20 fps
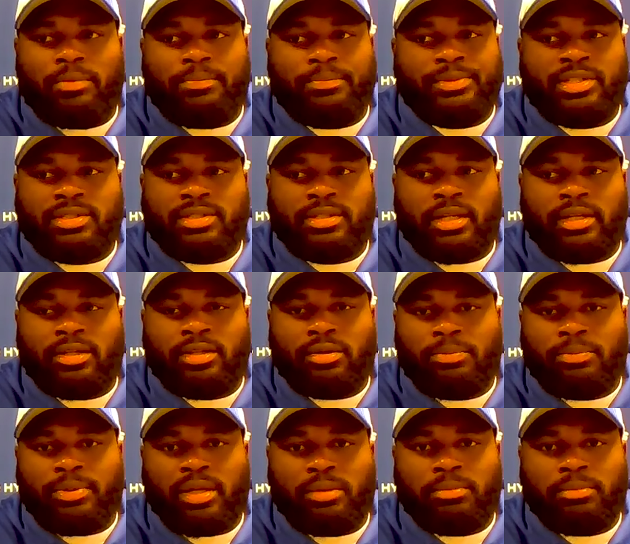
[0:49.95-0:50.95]
Just staying in the
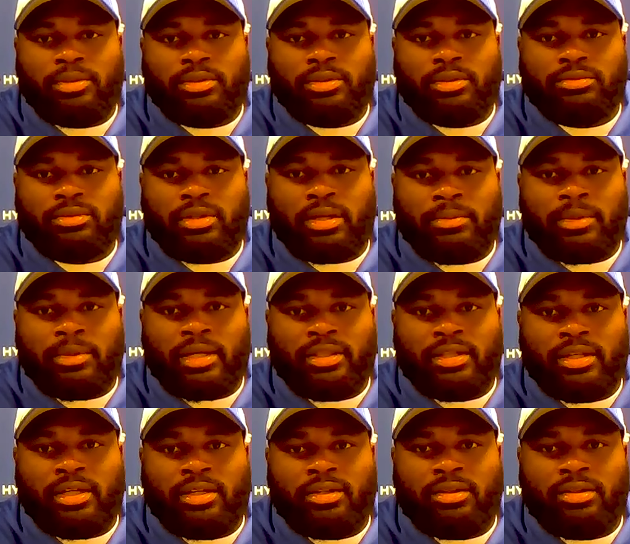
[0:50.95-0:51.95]
playbook. I mean, at
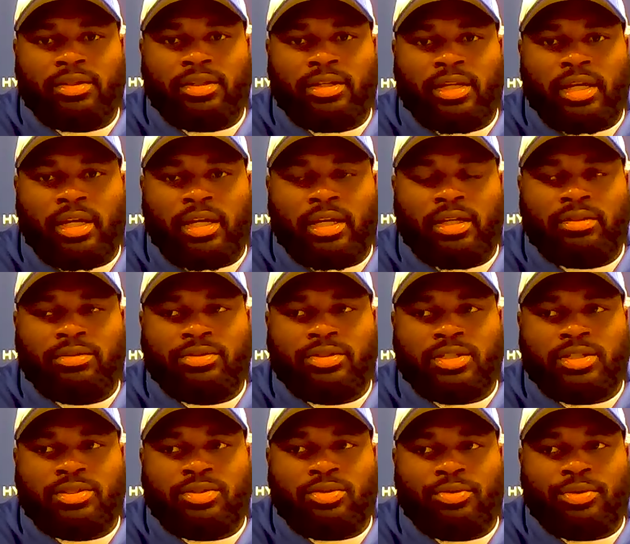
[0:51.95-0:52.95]
the end of the day,
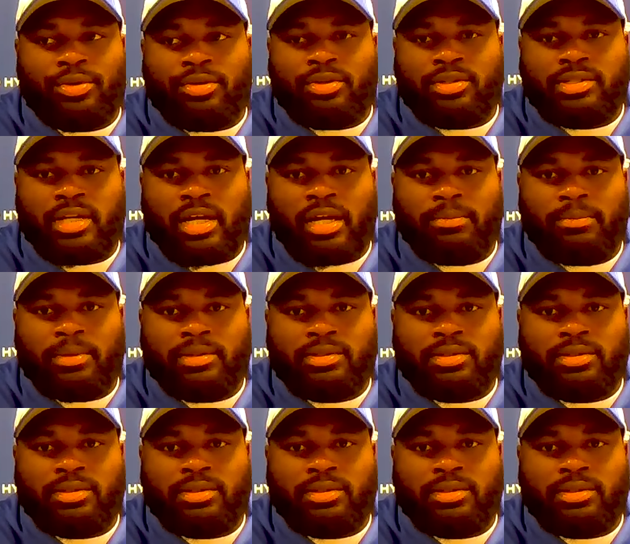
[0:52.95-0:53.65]
just knowing your assignment.